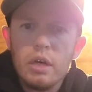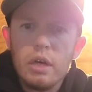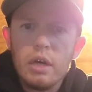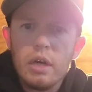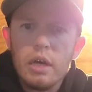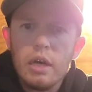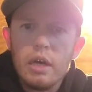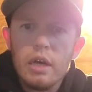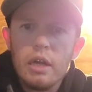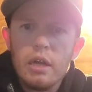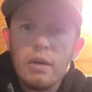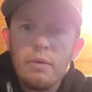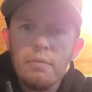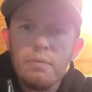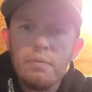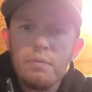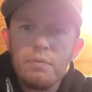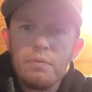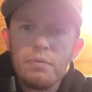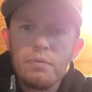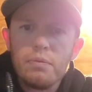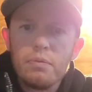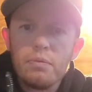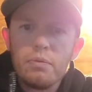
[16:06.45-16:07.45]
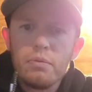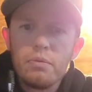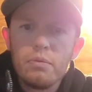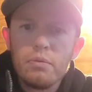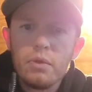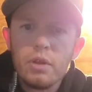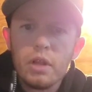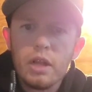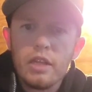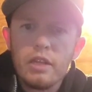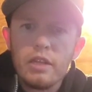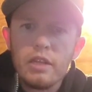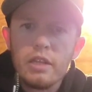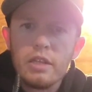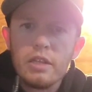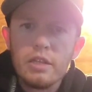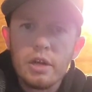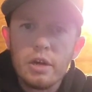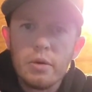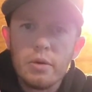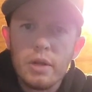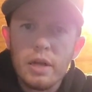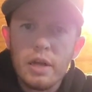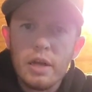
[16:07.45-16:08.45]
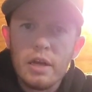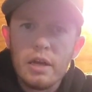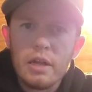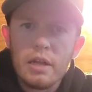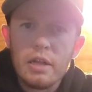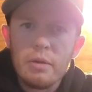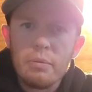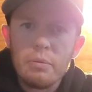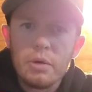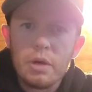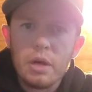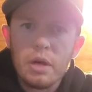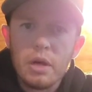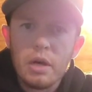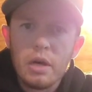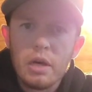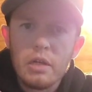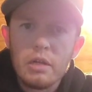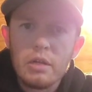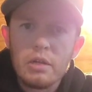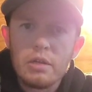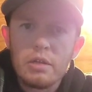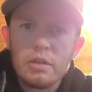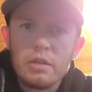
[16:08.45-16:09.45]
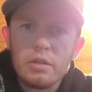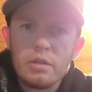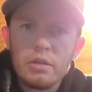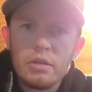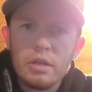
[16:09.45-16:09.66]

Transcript: and let these go down in them cuts,